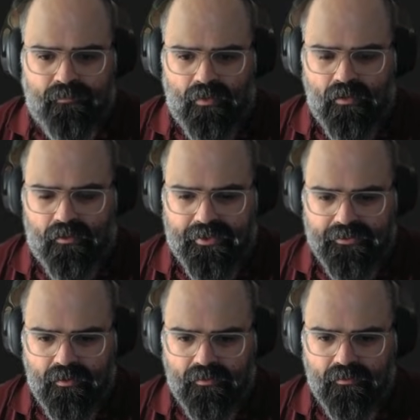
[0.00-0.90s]
Okay,
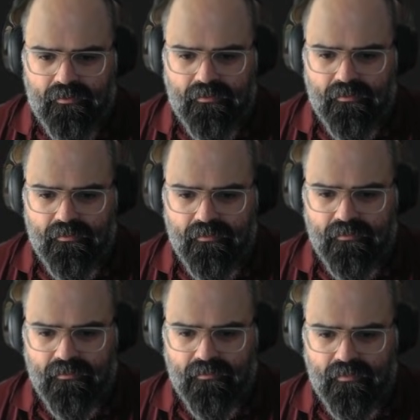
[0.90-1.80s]
so
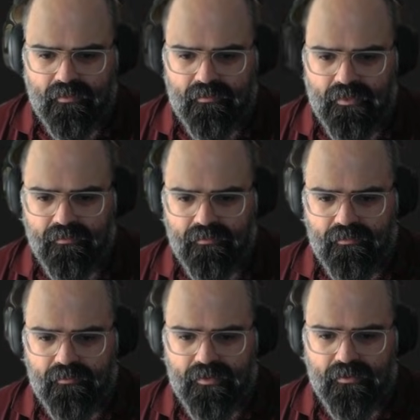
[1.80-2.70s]
I want
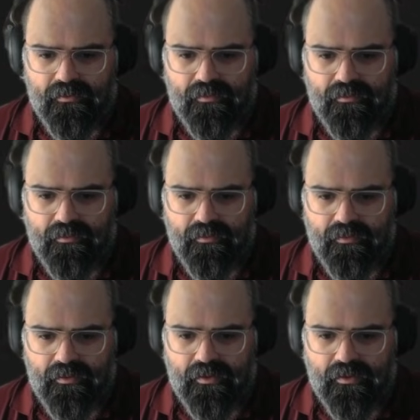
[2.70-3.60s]
to build
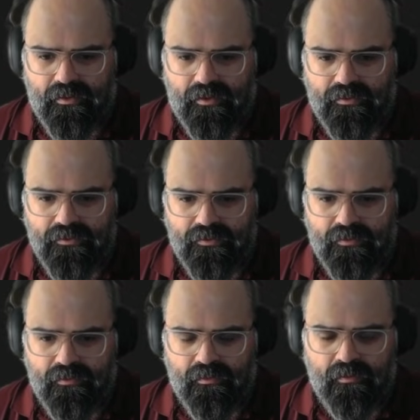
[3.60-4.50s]
an
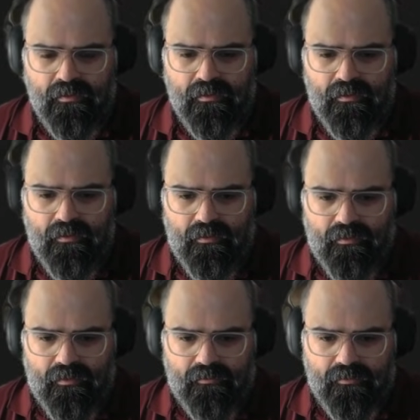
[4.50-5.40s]
agent
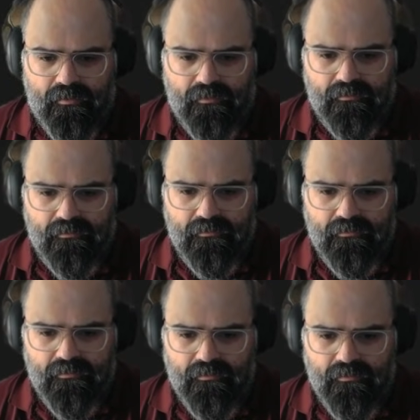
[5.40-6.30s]
that will
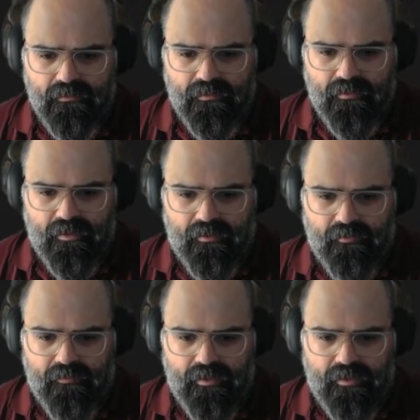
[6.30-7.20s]
help
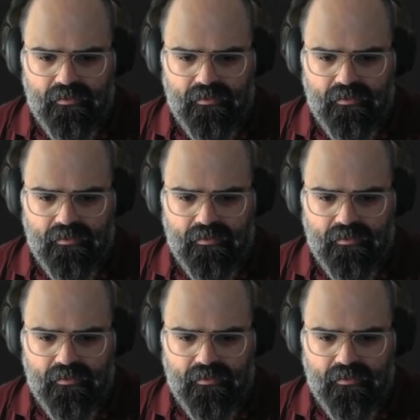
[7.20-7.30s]
me